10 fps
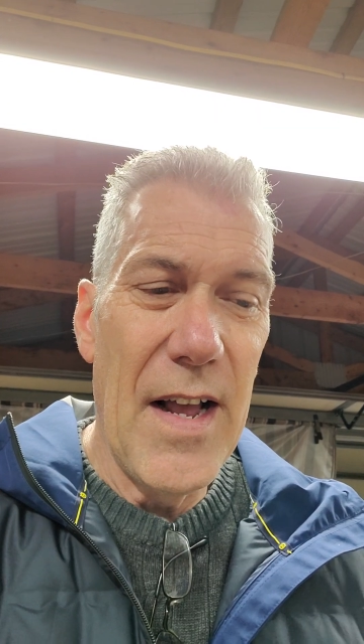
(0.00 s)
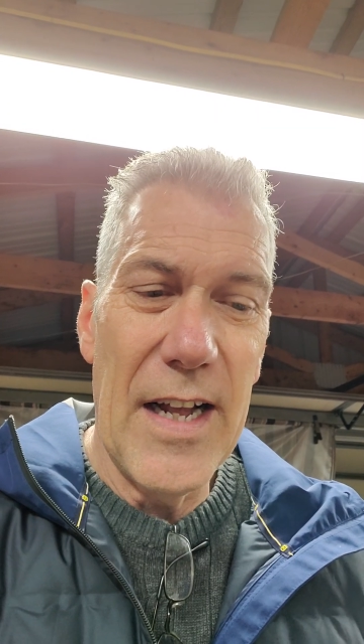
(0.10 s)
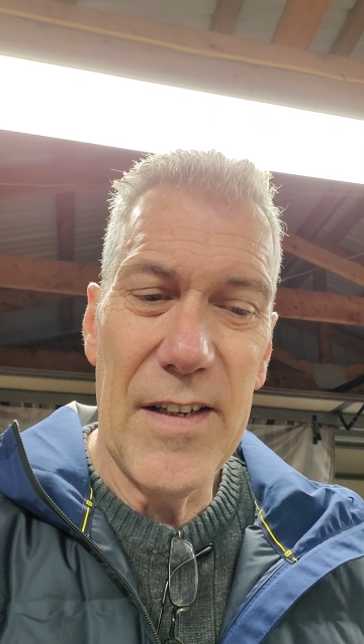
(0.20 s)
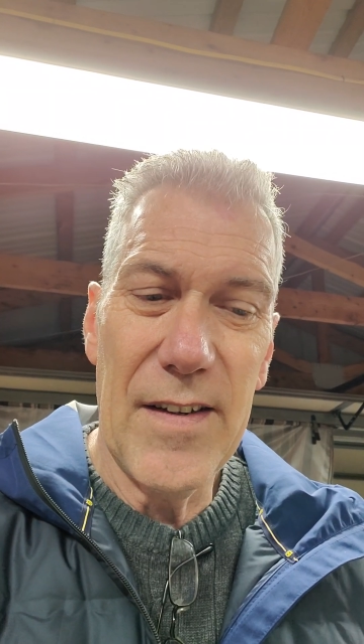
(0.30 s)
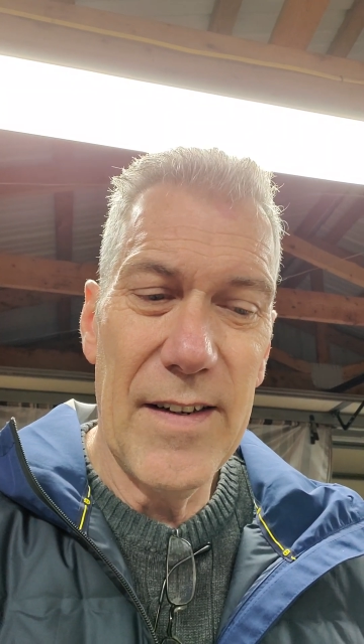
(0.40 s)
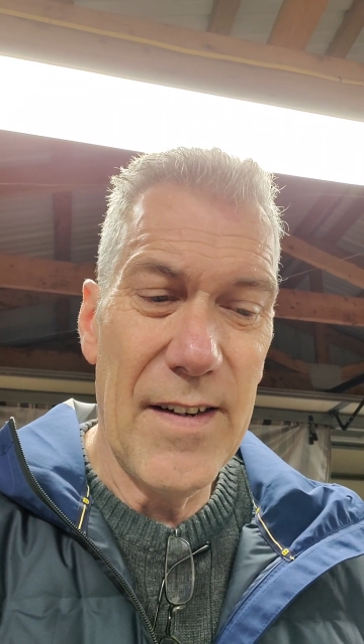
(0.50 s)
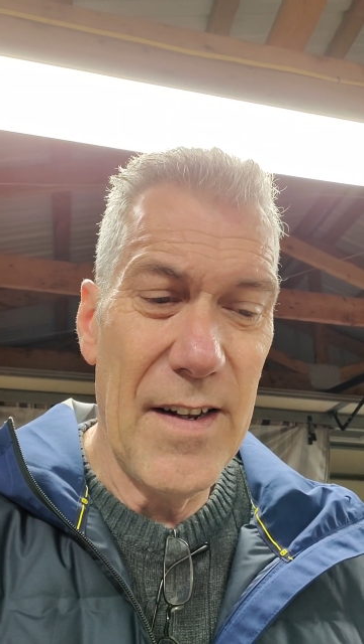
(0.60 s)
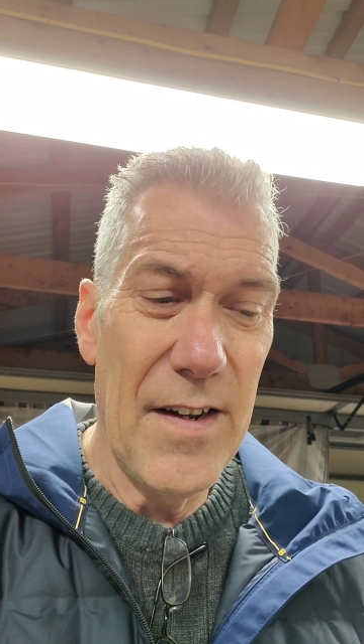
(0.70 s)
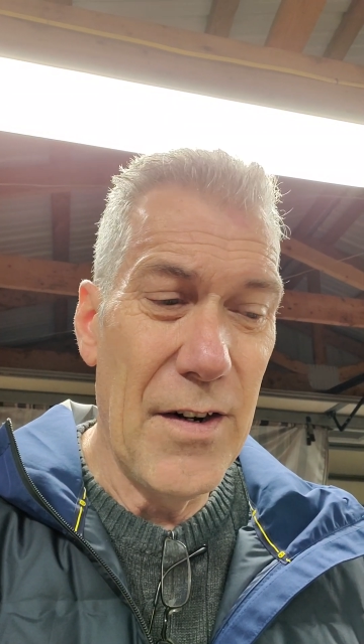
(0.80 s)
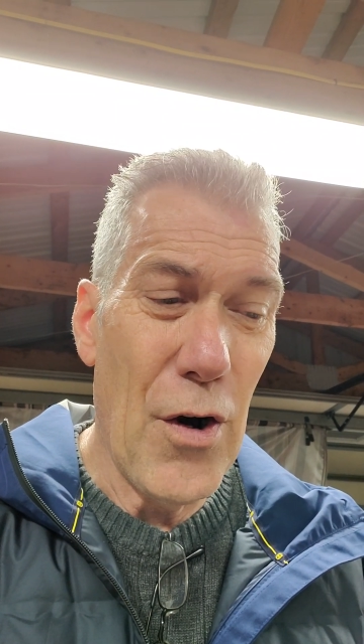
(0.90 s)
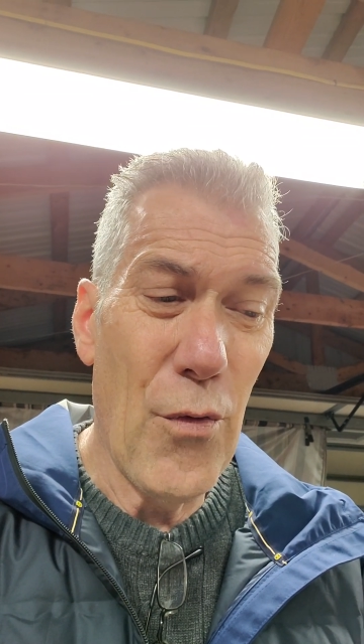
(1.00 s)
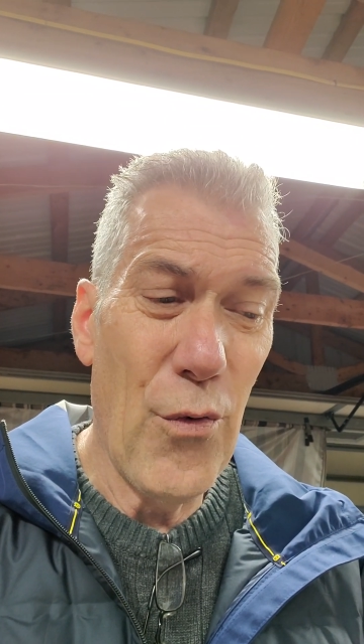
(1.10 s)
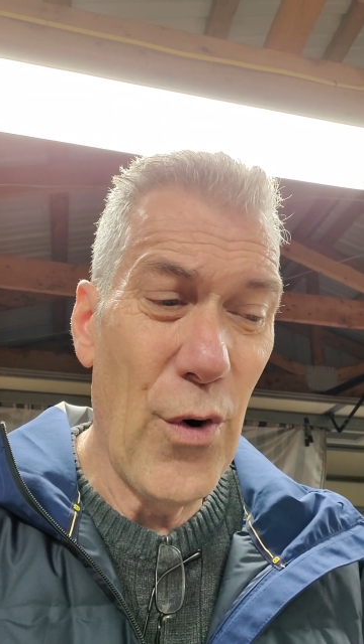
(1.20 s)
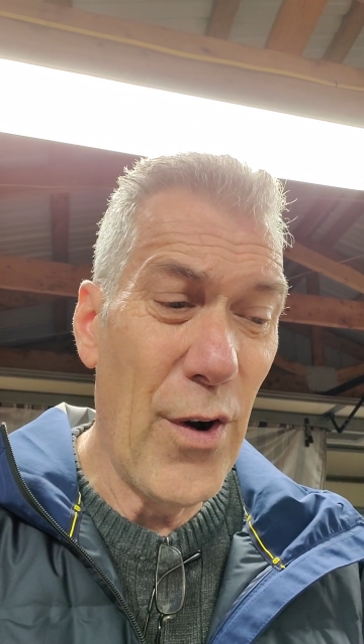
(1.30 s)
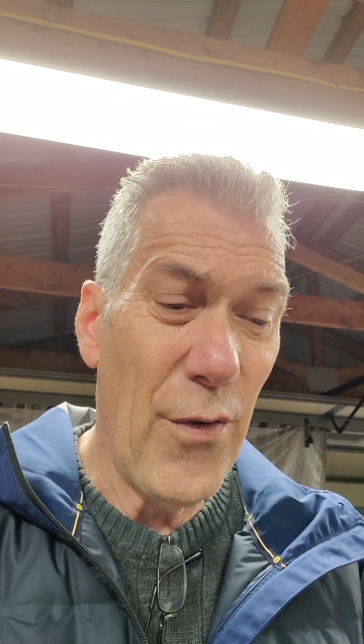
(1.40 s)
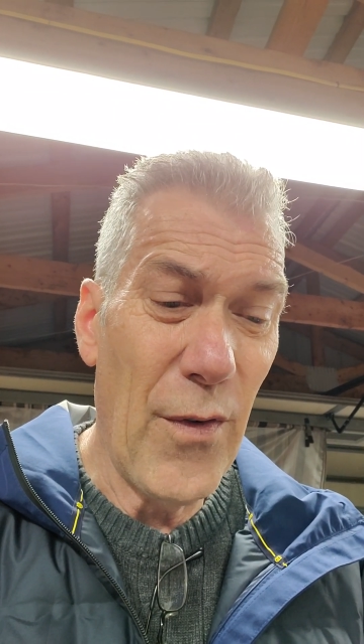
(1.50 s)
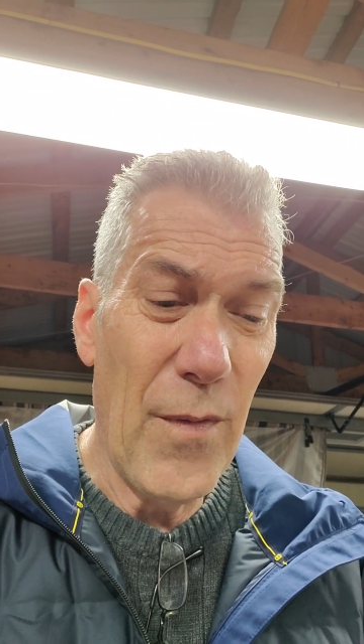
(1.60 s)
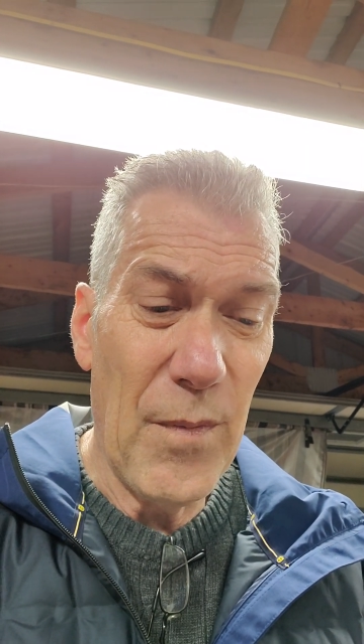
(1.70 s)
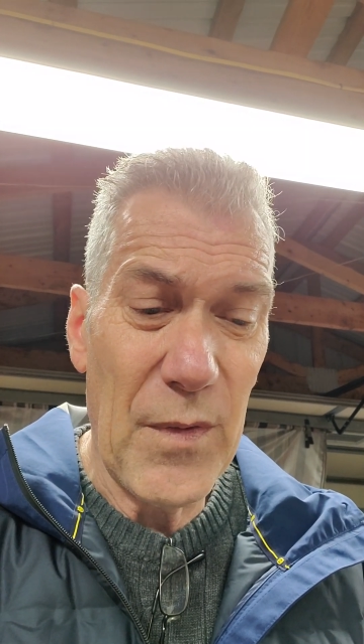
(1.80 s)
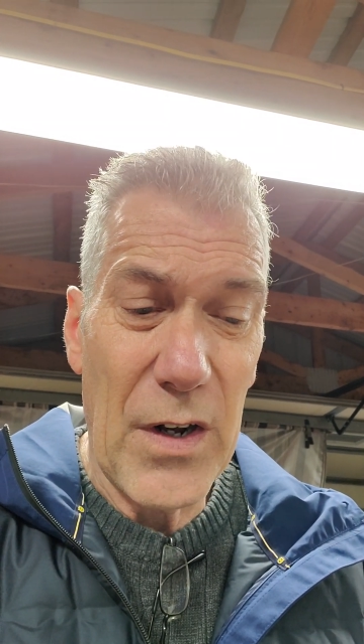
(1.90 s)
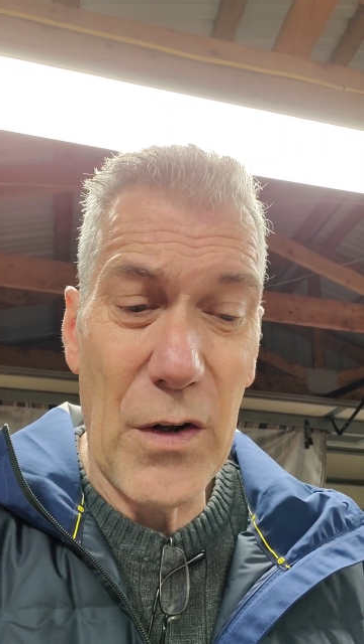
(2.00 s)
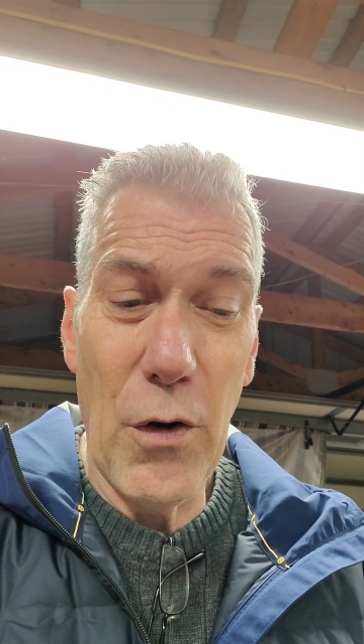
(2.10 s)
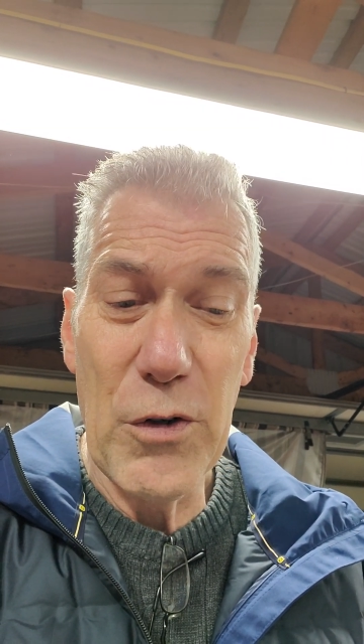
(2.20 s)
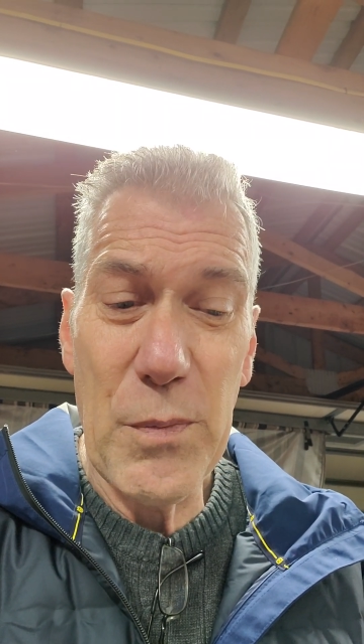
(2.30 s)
it's just no real close